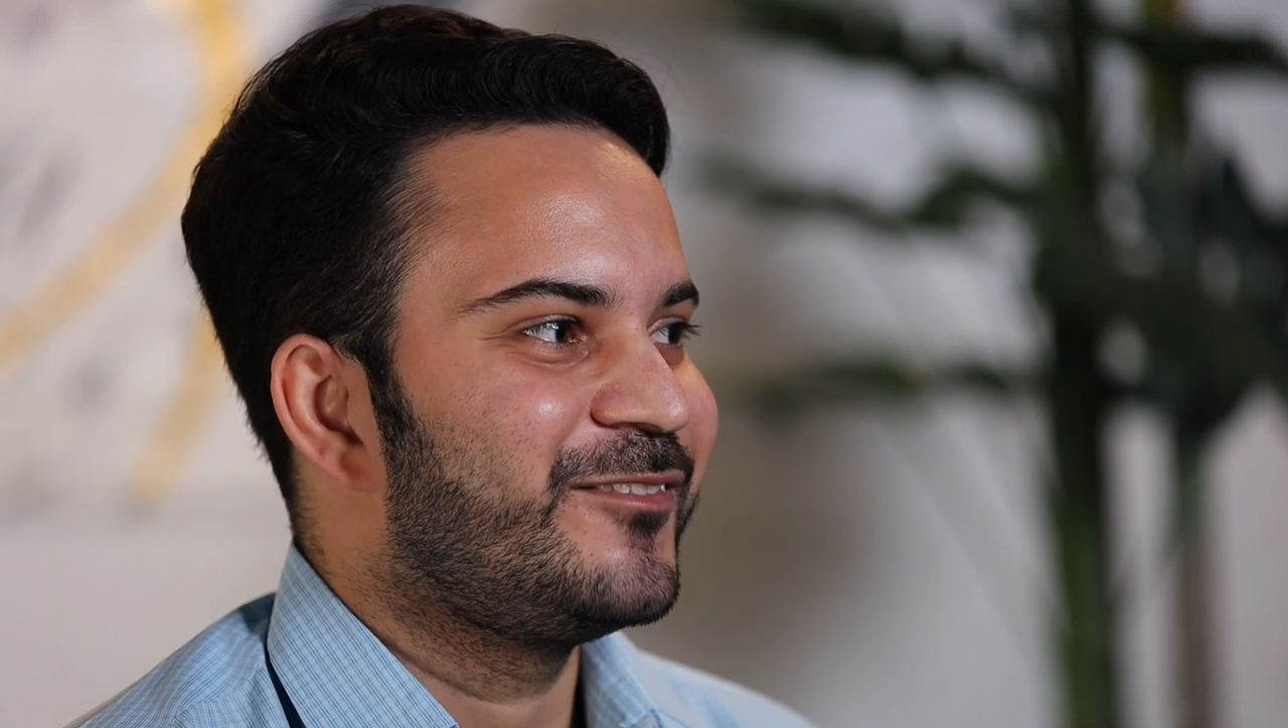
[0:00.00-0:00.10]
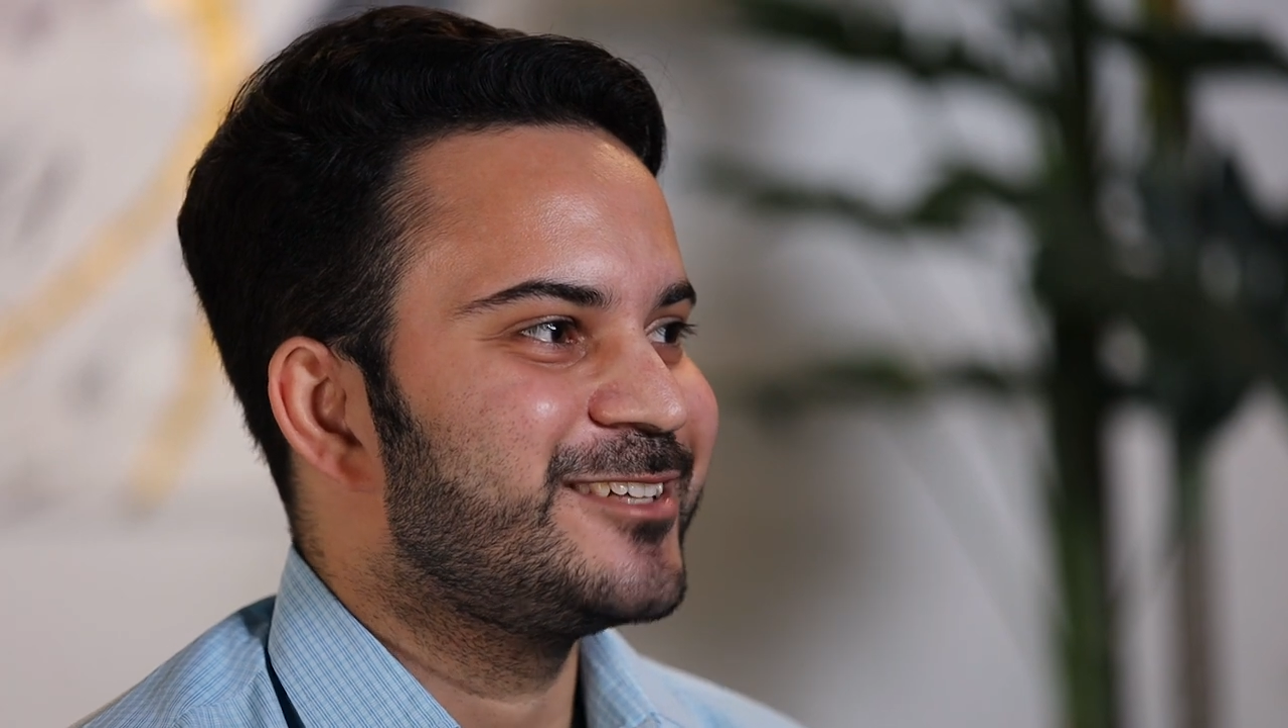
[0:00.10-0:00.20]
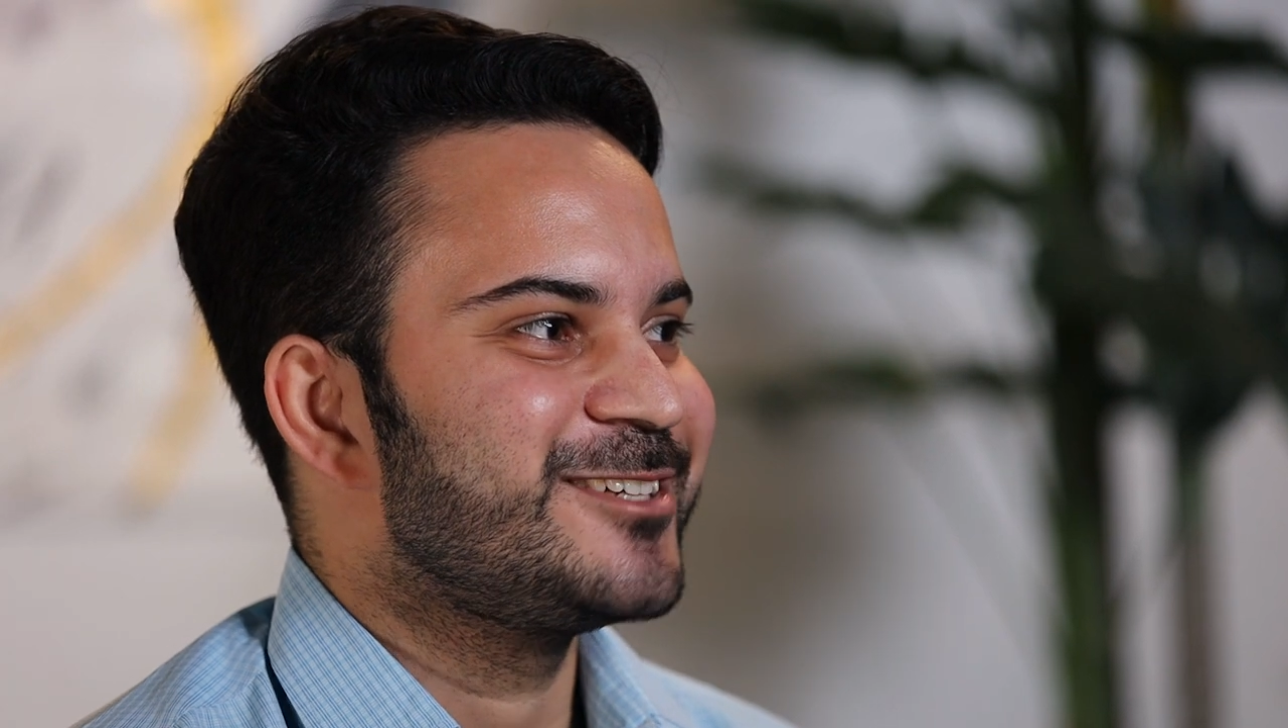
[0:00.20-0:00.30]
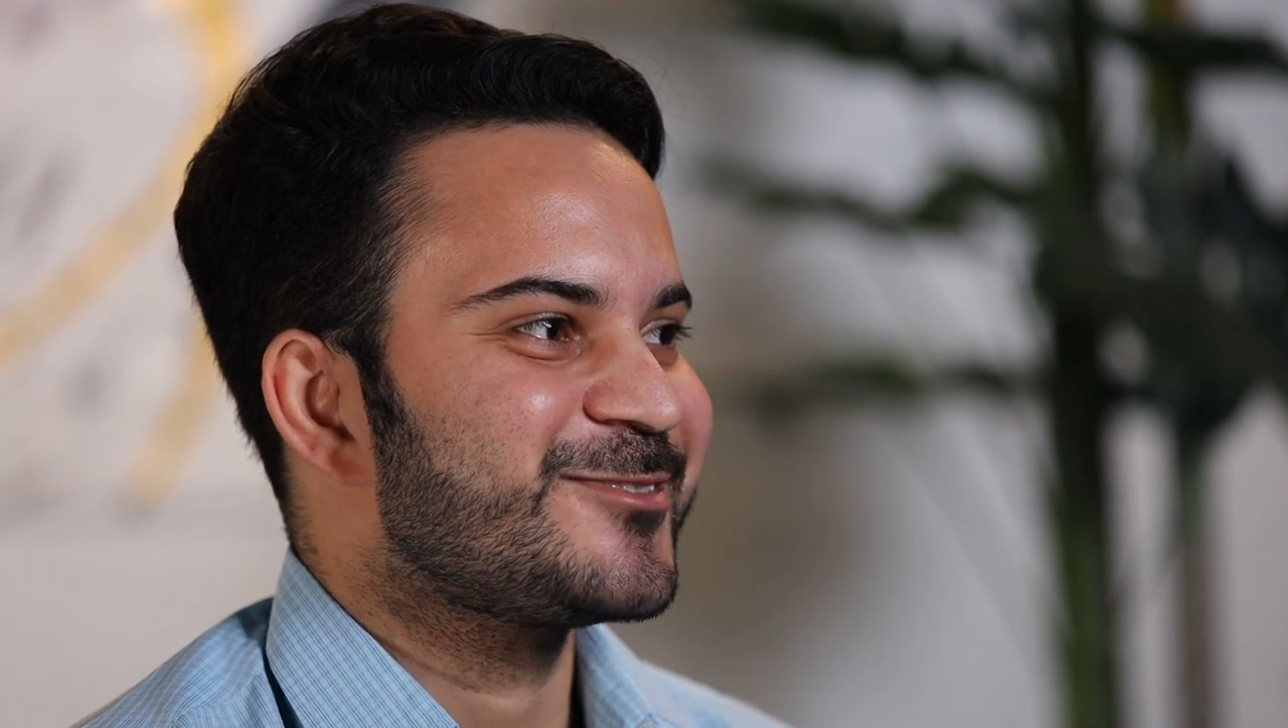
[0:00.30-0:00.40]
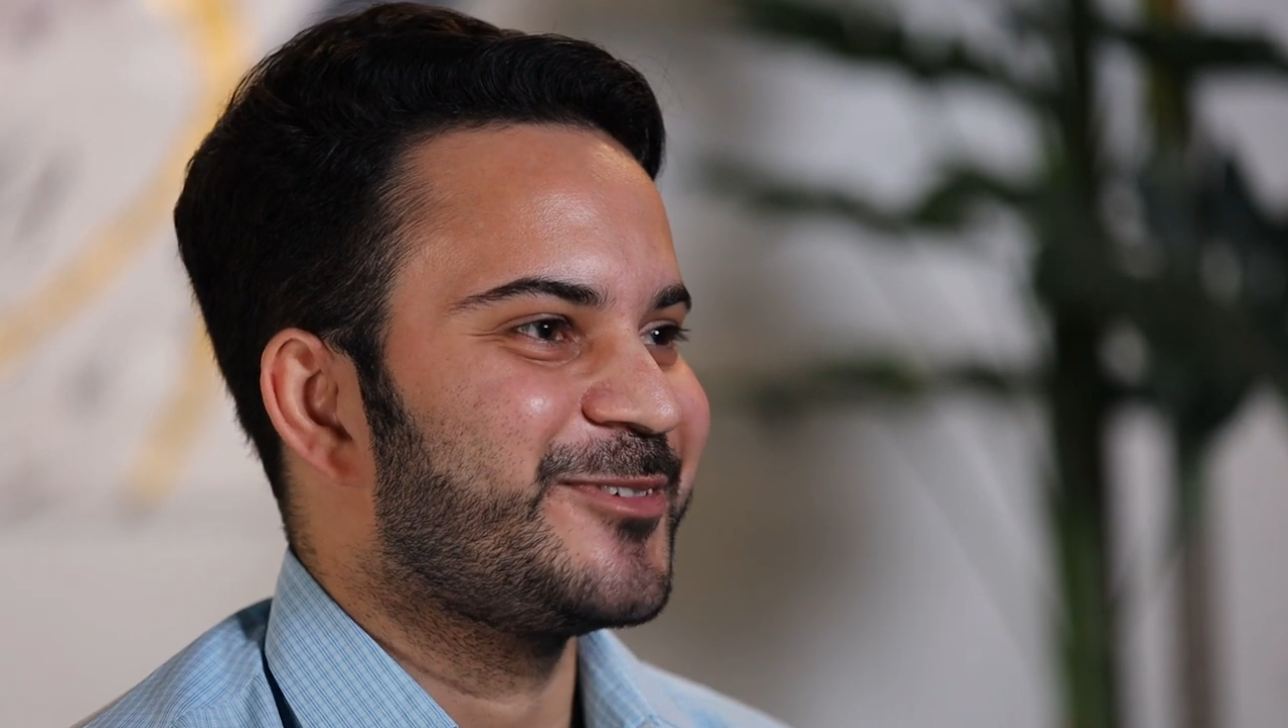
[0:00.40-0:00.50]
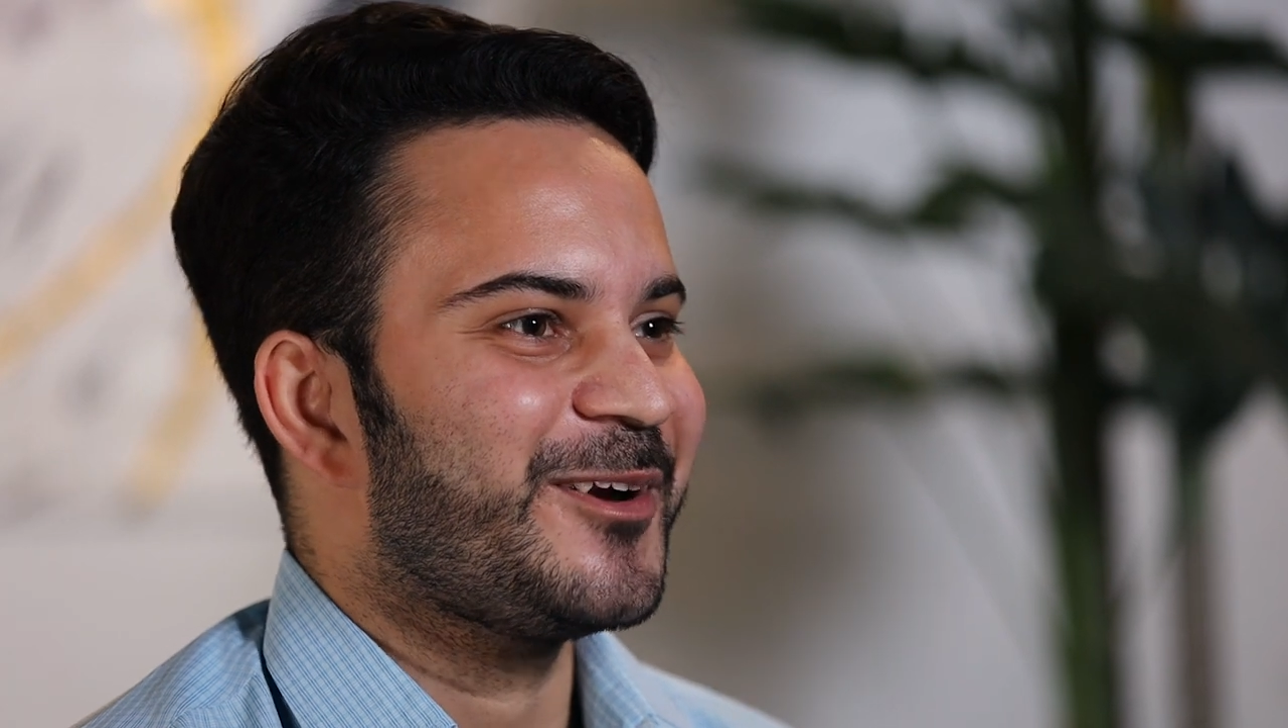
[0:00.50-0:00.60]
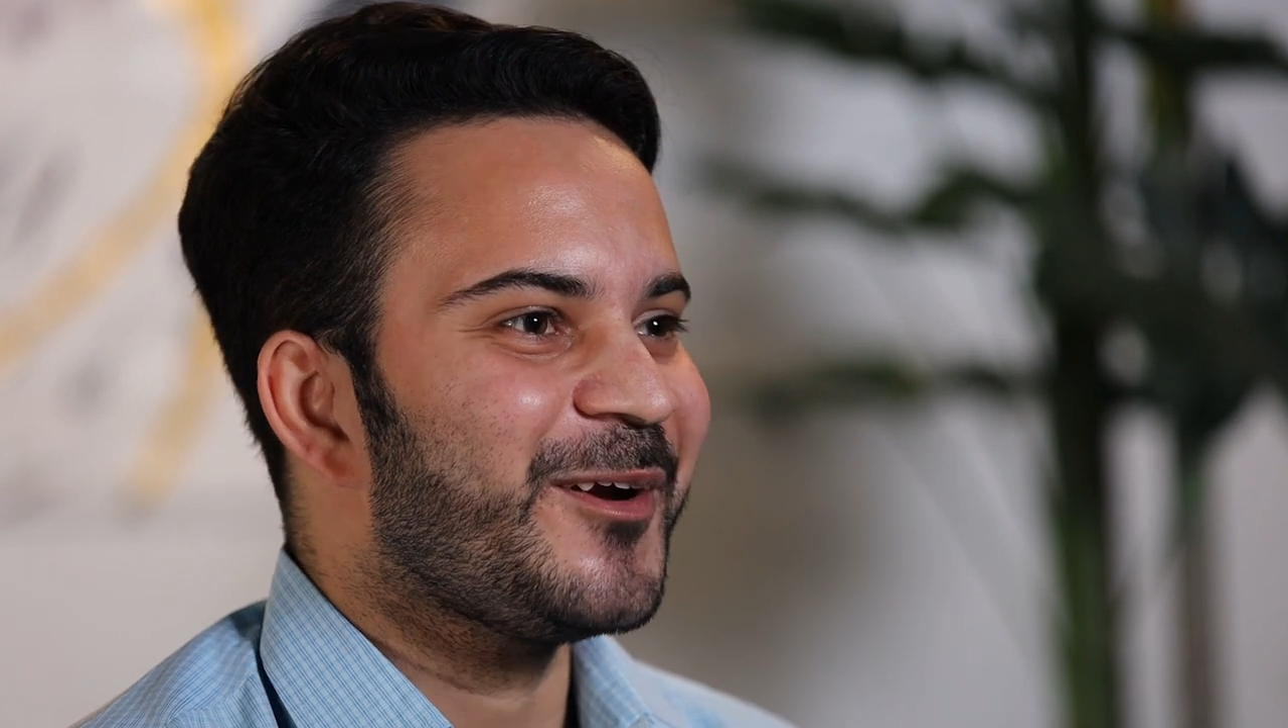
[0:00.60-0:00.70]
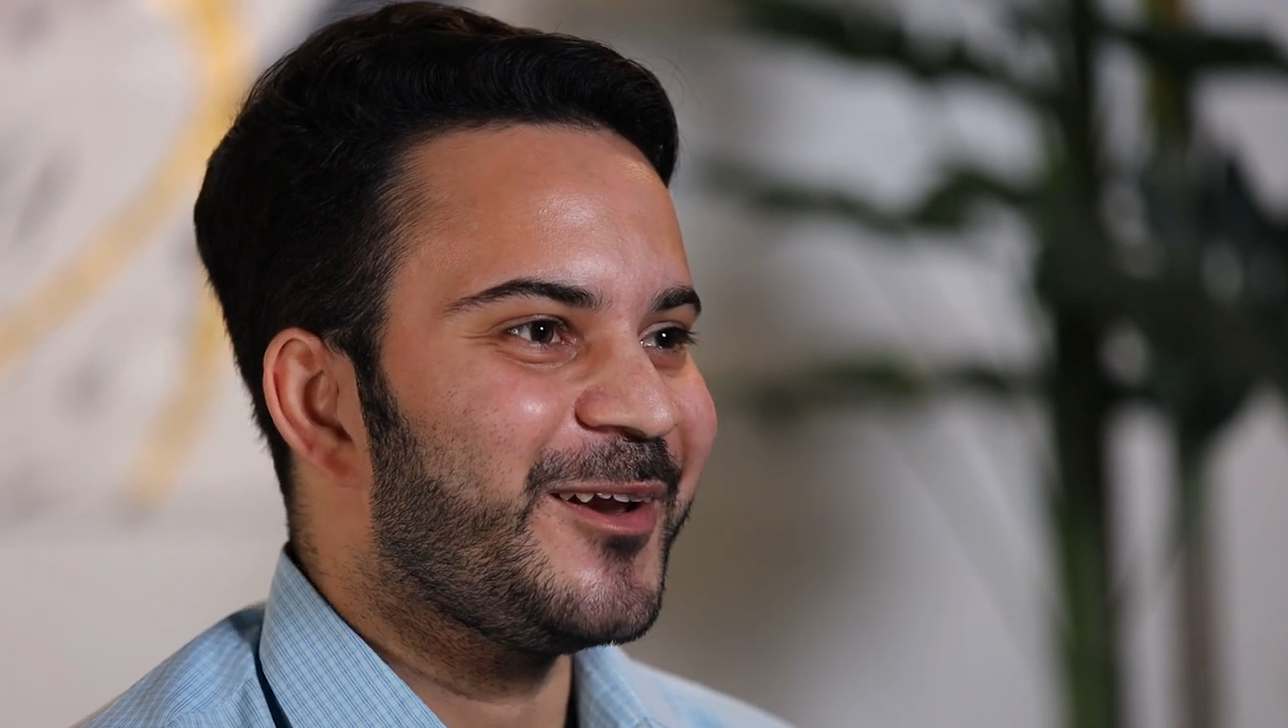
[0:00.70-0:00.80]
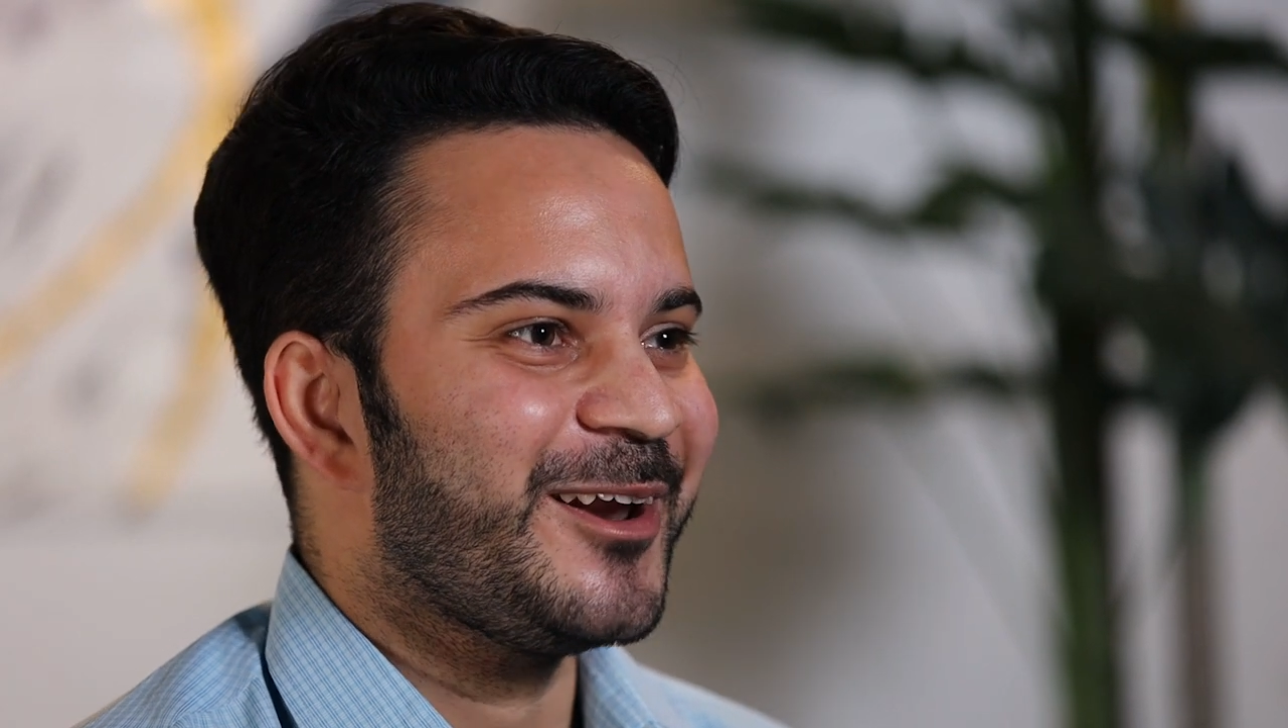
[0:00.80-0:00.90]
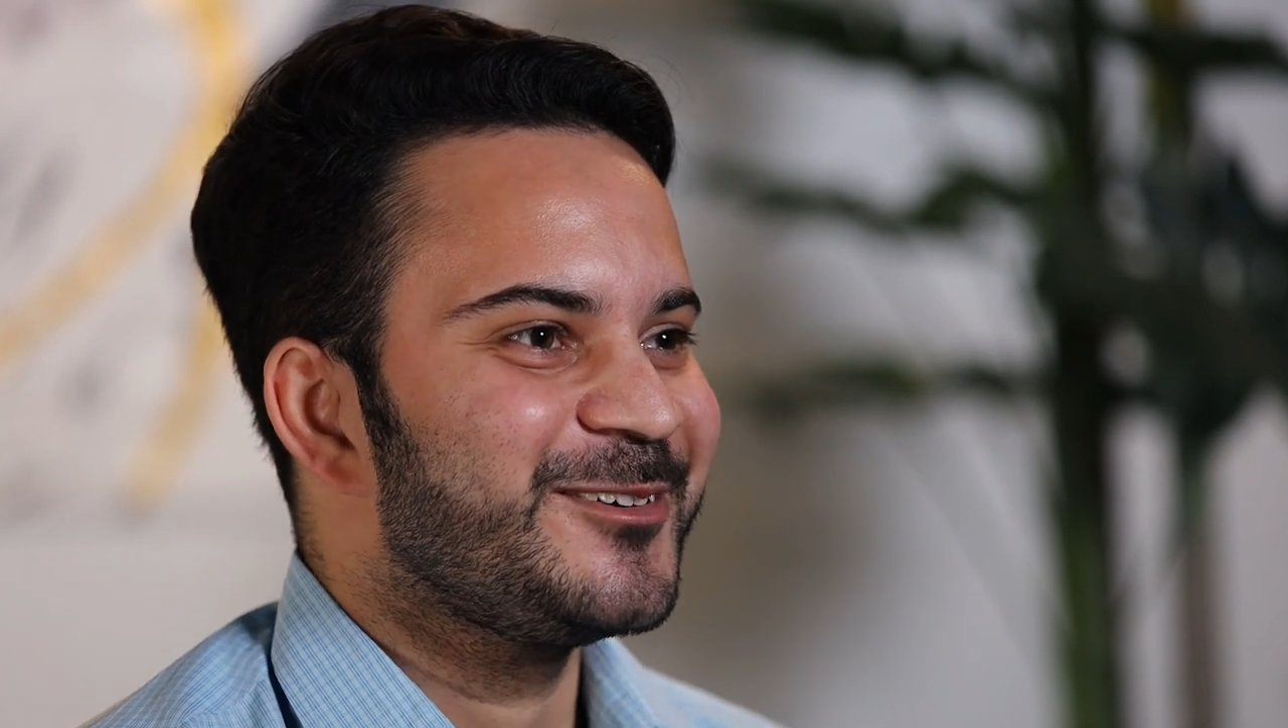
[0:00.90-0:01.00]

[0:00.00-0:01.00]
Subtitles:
we just withdrawn